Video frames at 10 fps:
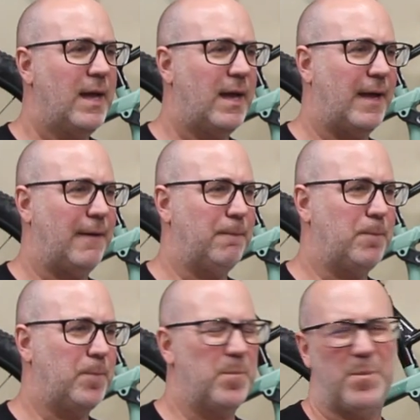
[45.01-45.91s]

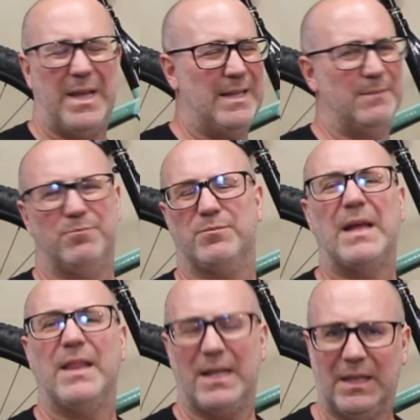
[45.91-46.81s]
Um,
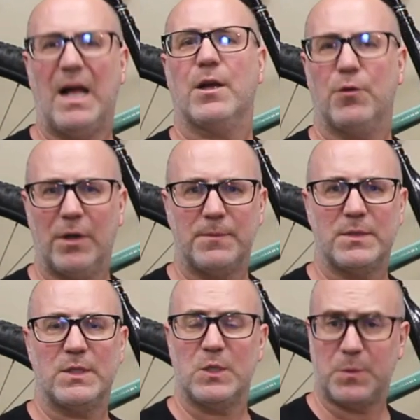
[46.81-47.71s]
I like lock
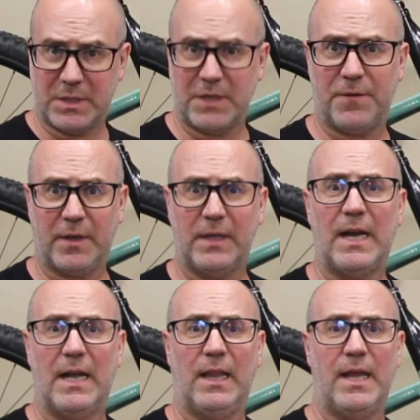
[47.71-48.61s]
grips. Specifically,
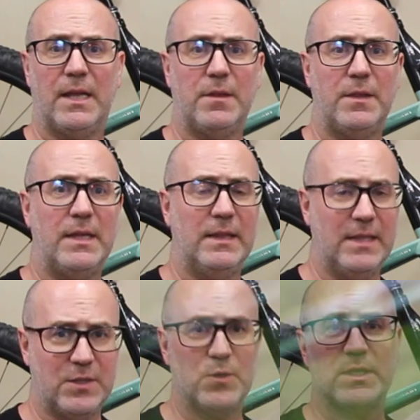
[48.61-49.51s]
I like the
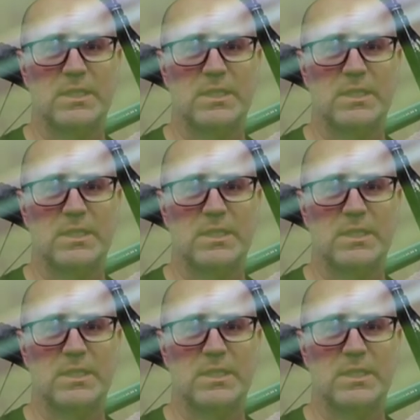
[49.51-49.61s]
Lizard